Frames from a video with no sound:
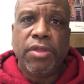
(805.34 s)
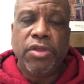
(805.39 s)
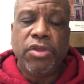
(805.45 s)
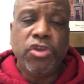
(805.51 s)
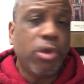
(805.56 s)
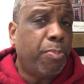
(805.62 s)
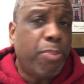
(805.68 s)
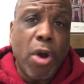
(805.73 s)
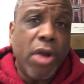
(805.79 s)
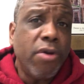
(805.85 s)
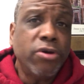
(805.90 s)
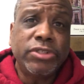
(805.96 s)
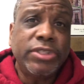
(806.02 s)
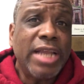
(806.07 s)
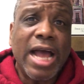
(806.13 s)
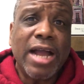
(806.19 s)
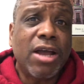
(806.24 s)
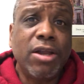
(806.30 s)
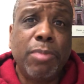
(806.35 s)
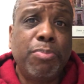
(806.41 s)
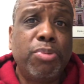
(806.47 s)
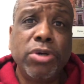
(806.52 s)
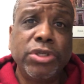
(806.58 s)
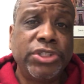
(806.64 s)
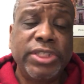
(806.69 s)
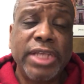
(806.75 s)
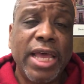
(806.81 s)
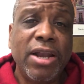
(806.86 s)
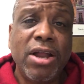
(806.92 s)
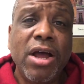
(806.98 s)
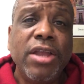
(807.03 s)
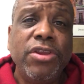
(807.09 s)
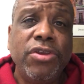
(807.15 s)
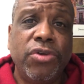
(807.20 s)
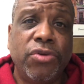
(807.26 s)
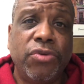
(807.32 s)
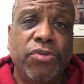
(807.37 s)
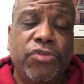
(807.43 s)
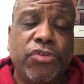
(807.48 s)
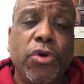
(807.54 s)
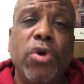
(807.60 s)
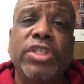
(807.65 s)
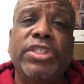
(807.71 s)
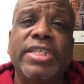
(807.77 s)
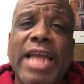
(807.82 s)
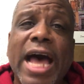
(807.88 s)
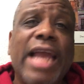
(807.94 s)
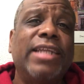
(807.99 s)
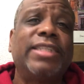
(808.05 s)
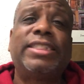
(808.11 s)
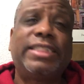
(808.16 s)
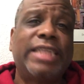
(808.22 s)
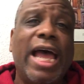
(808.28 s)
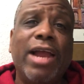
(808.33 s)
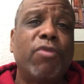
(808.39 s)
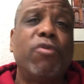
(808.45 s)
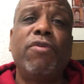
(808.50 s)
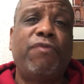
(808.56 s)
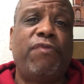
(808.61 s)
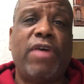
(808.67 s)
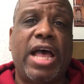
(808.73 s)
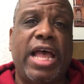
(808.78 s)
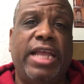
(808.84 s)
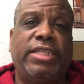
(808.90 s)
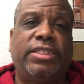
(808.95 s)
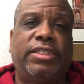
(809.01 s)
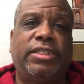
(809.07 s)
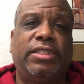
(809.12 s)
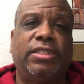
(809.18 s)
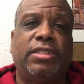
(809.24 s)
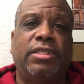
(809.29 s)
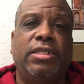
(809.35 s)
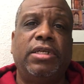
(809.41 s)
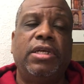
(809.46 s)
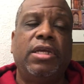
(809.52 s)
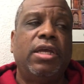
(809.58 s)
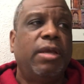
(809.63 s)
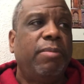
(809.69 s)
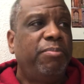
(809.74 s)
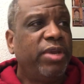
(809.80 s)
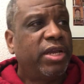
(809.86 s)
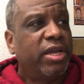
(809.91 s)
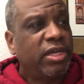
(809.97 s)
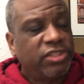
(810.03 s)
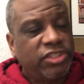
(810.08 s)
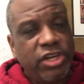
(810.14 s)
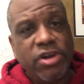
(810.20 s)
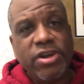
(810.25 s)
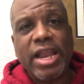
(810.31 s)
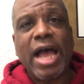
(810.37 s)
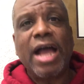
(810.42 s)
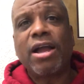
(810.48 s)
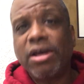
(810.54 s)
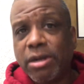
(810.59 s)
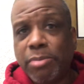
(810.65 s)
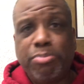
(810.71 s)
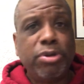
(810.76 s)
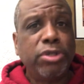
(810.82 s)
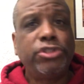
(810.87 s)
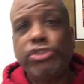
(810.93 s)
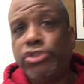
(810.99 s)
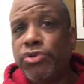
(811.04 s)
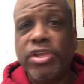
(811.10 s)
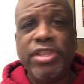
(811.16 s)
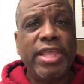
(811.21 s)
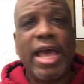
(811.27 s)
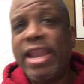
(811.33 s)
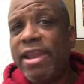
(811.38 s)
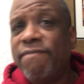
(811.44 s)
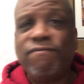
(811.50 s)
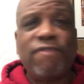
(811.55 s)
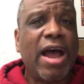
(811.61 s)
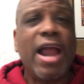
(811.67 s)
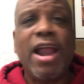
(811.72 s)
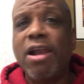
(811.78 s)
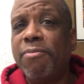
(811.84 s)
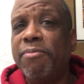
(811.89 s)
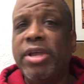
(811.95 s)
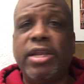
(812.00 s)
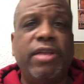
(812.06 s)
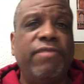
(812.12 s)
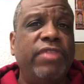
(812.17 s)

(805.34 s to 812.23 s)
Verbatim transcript: your partner's not going to push that on you. So it's not a sacrifice because they're not going to put you in that environment.